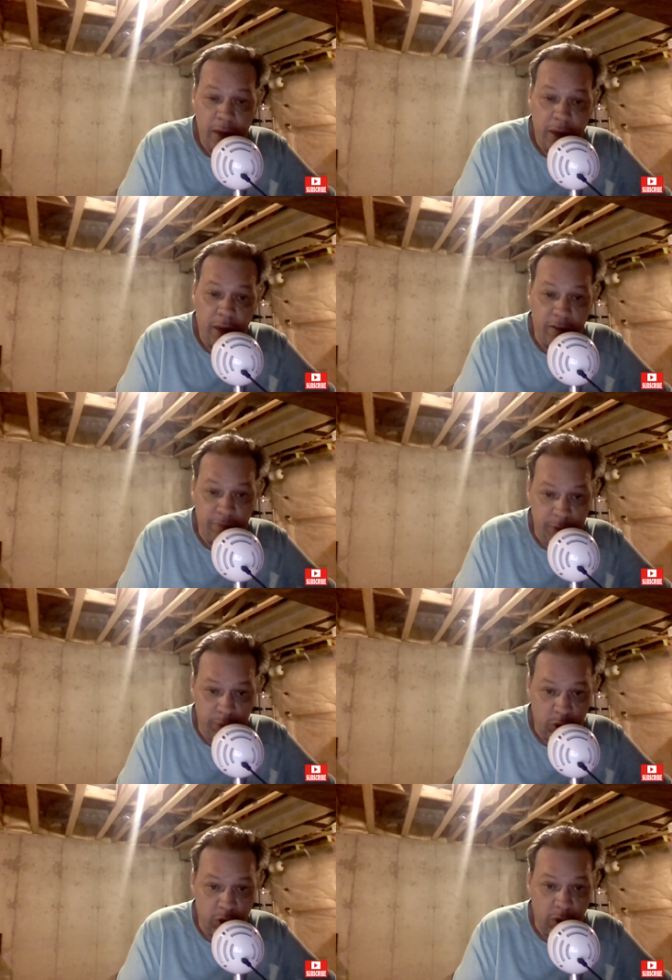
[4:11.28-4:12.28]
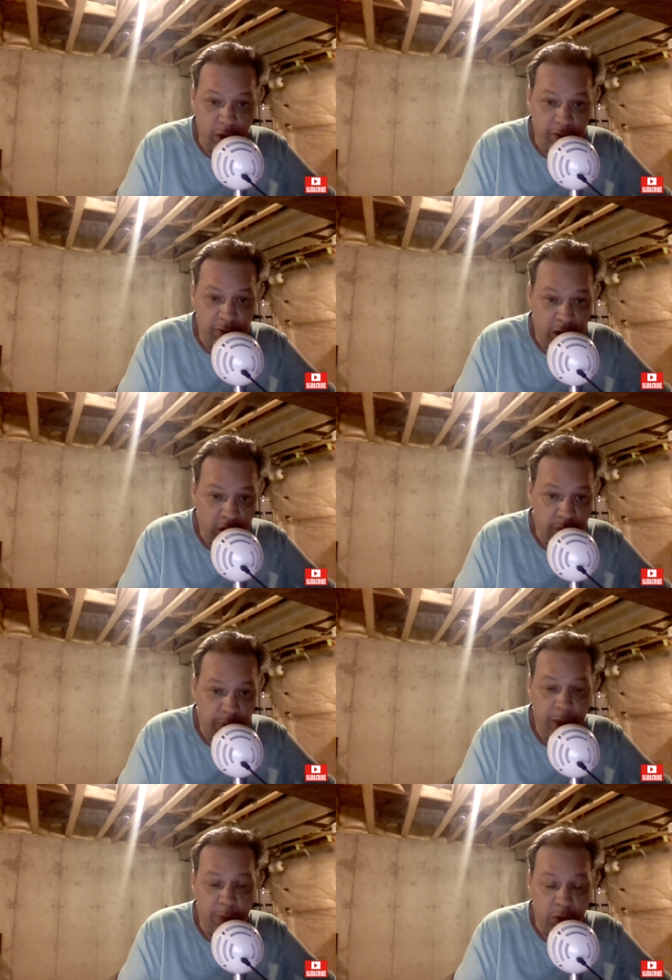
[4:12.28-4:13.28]
of people showing eviction
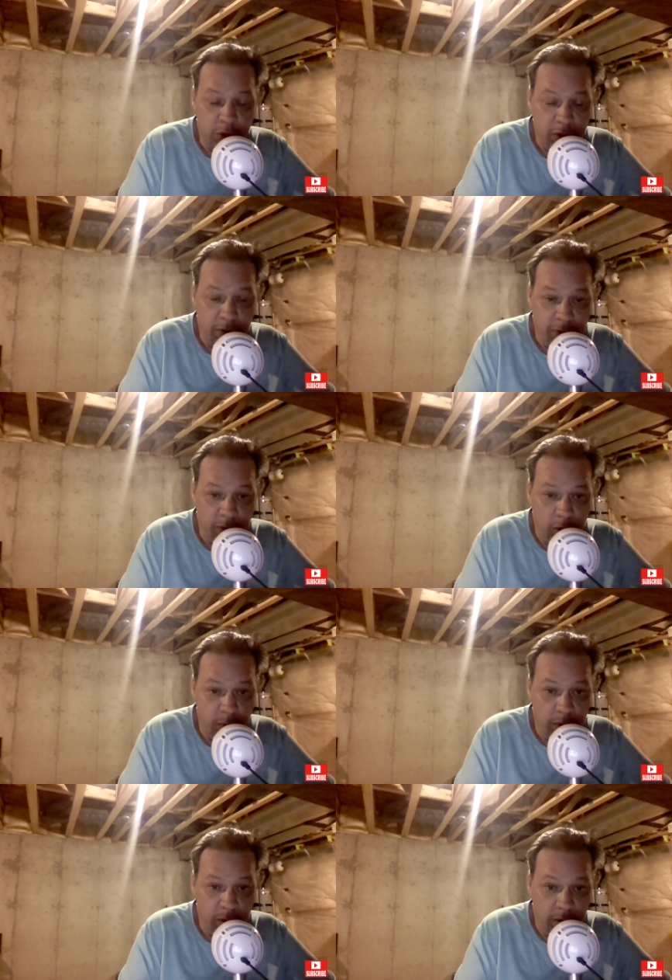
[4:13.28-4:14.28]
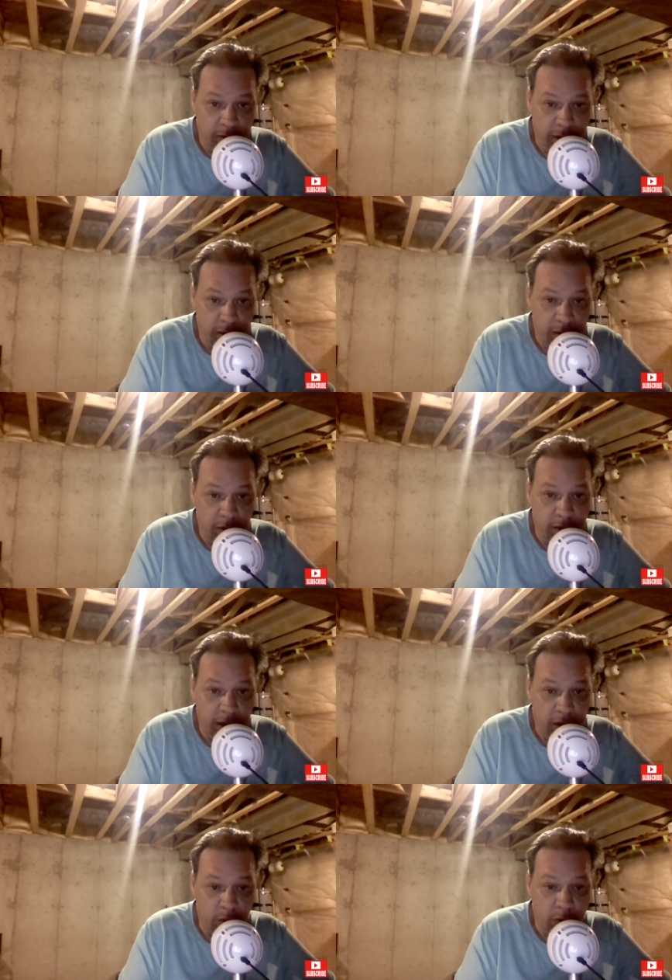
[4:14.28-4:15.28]
papers from their, their
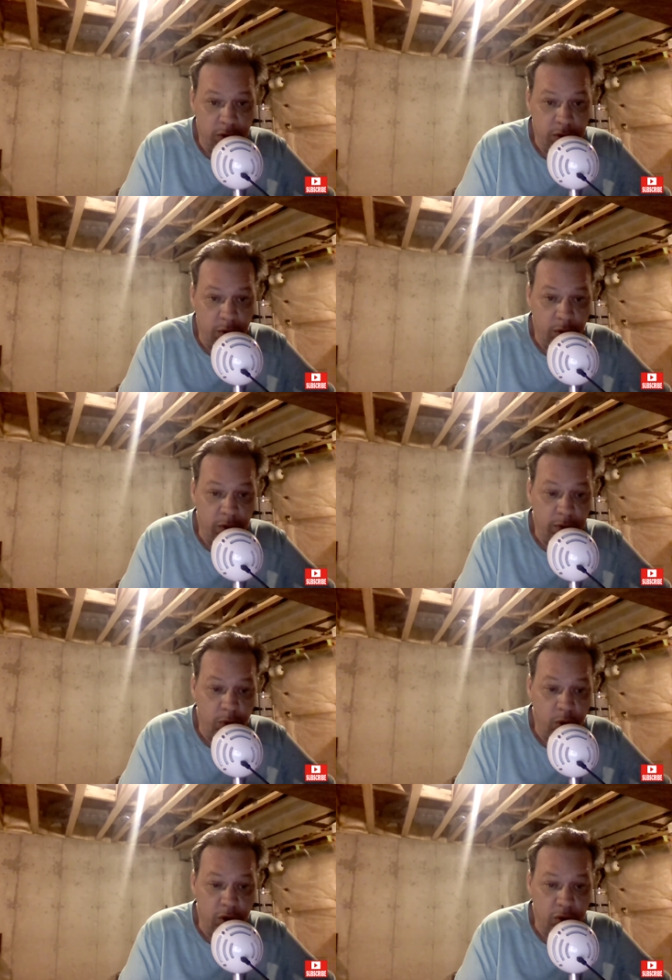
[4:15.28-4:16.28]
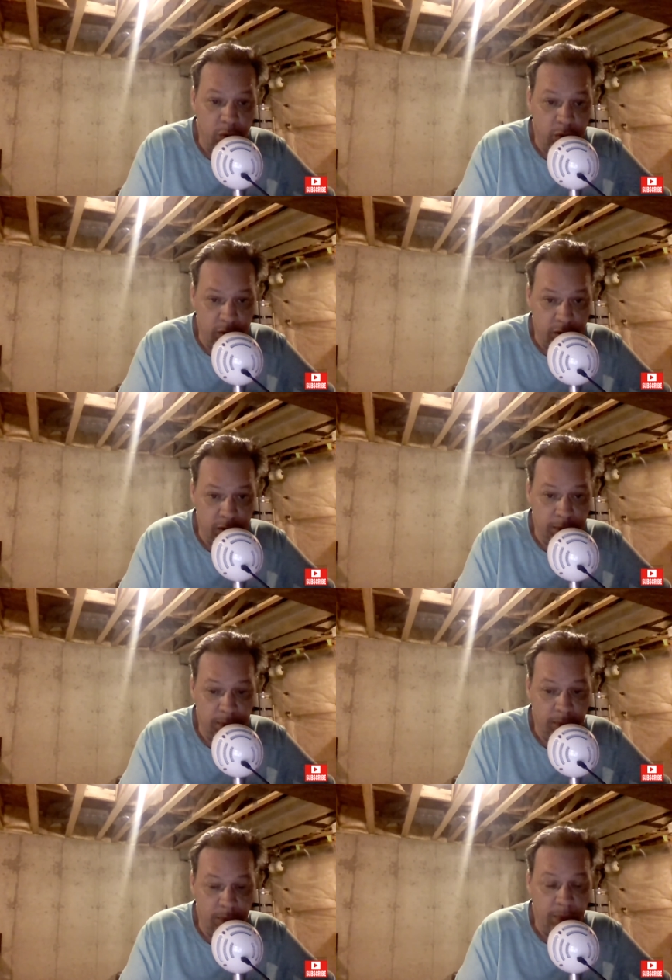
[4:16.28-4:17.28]
landlords or their mortgage holders.
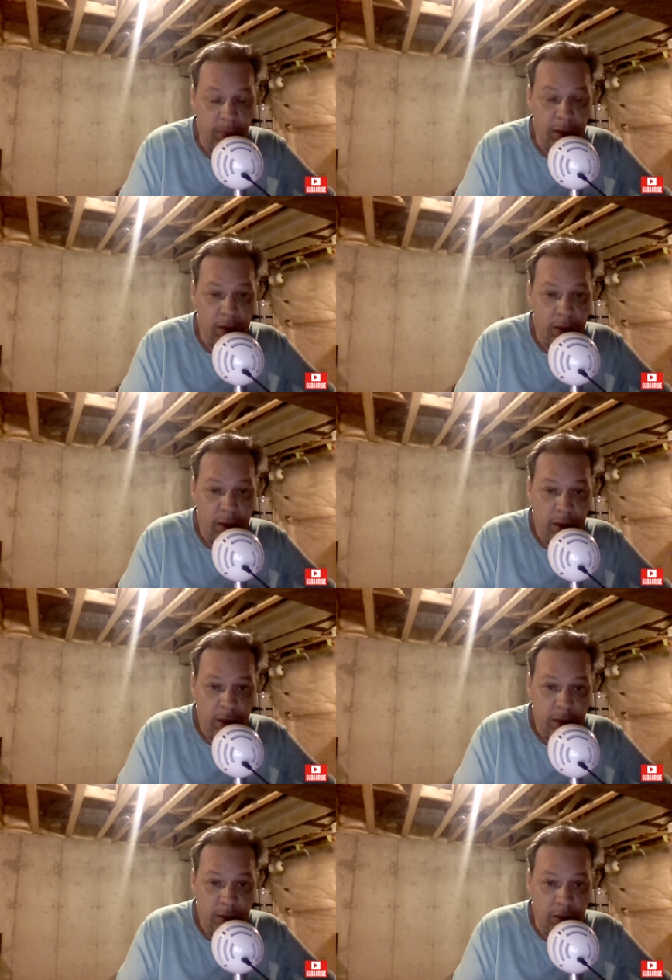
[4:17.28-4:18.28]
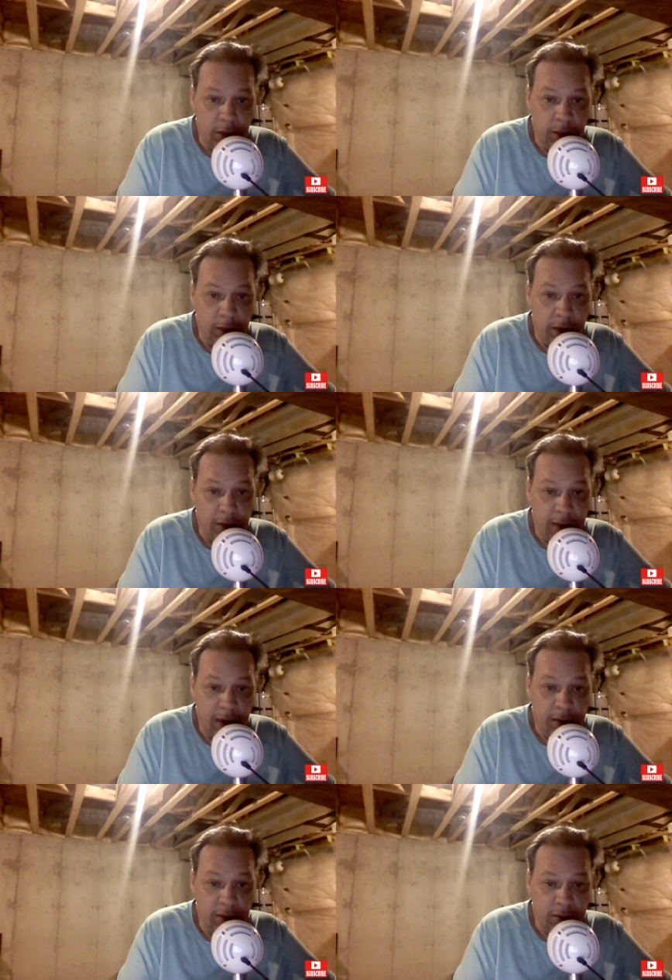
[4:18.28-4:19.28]
So the CARES
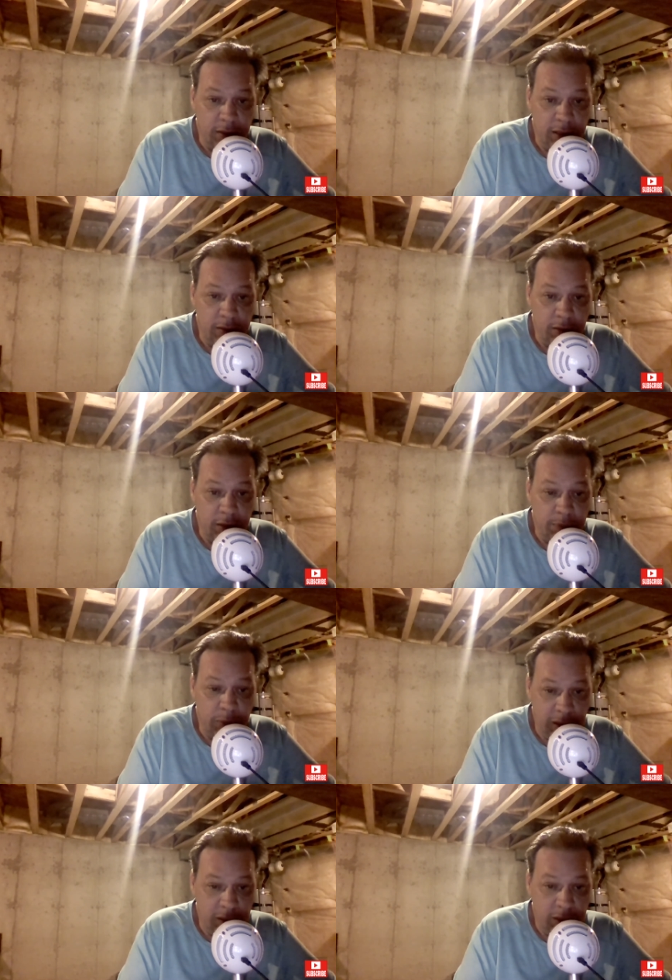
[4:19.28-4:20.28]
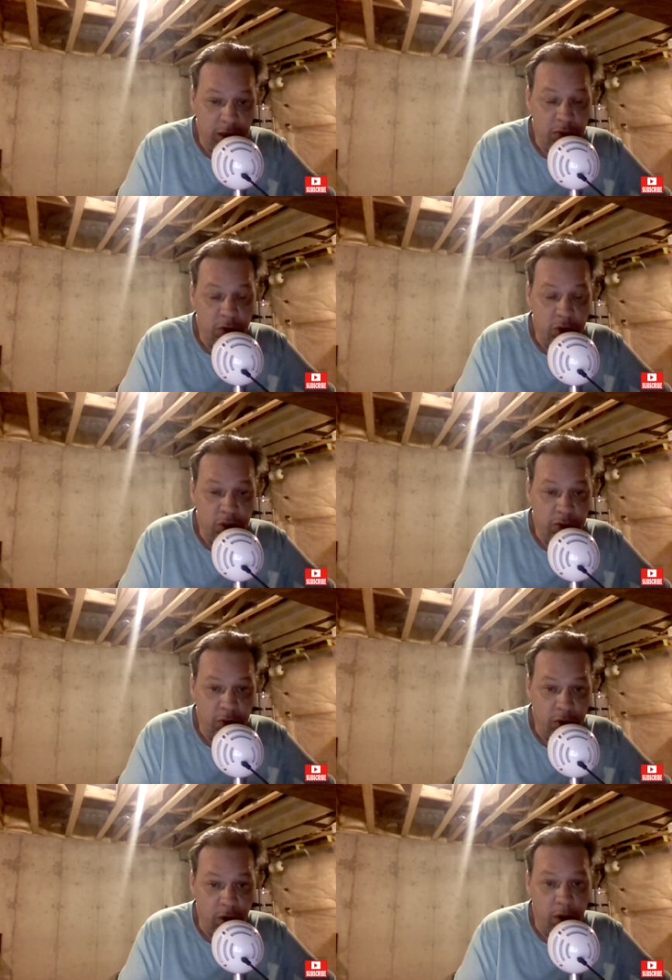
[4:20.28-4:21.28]
Act isn't giving complete coverage
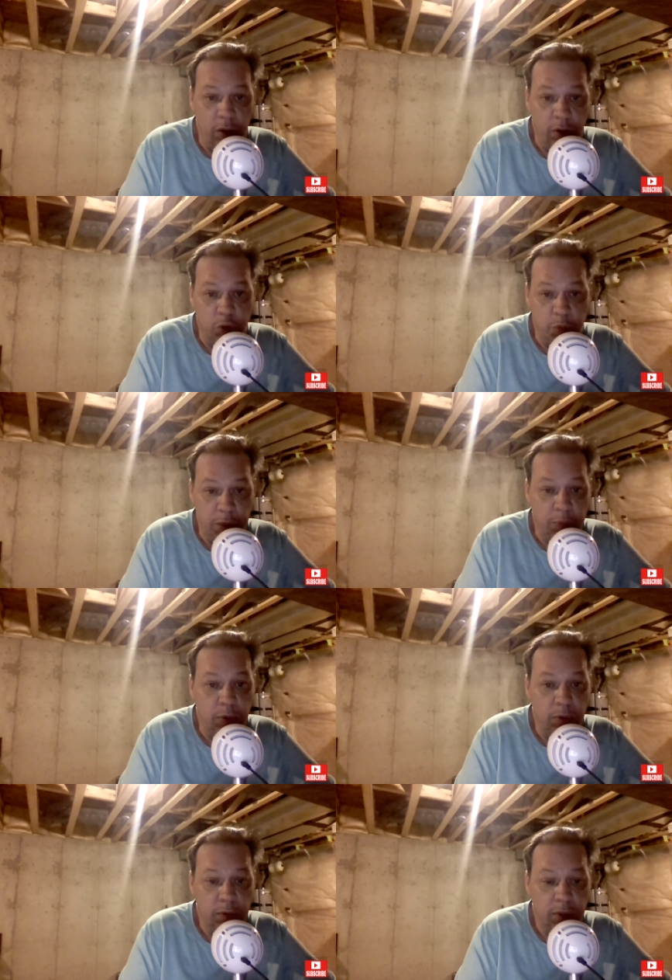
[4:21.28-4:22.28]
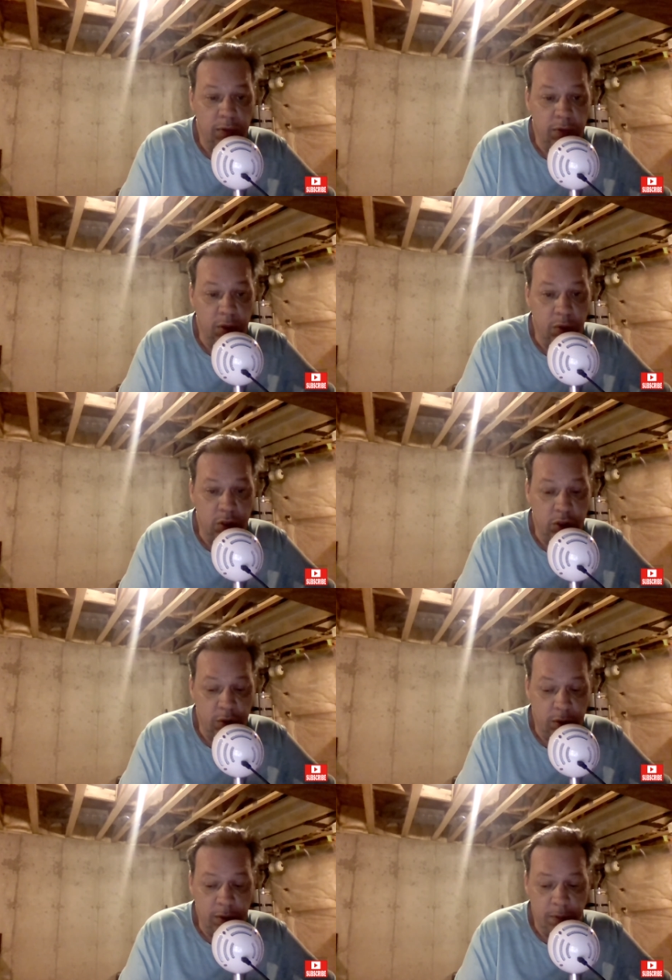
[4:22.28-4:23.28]
for all those people, even though it
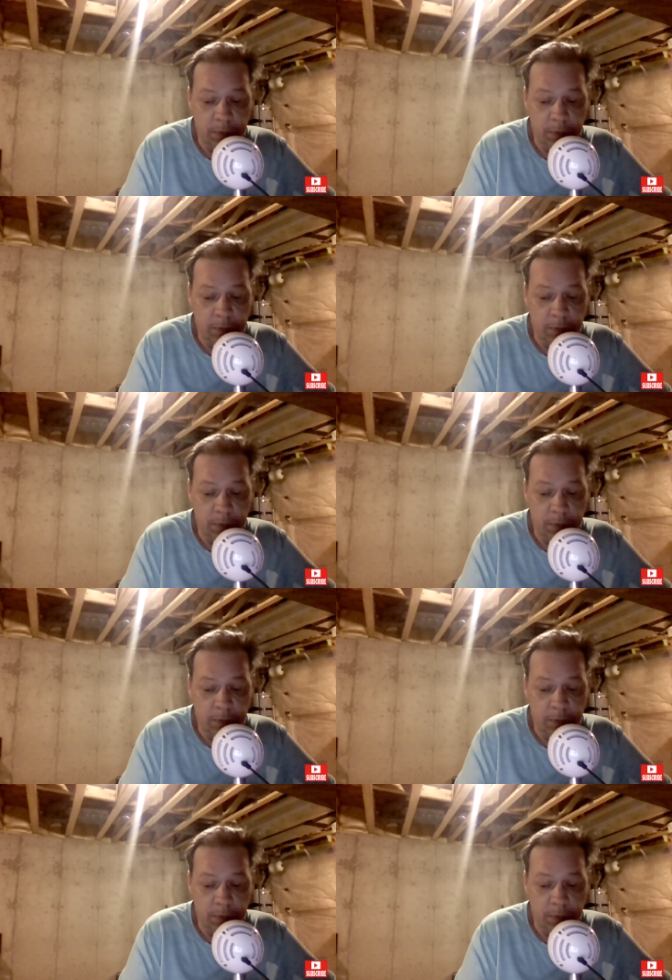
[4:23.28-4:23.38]
should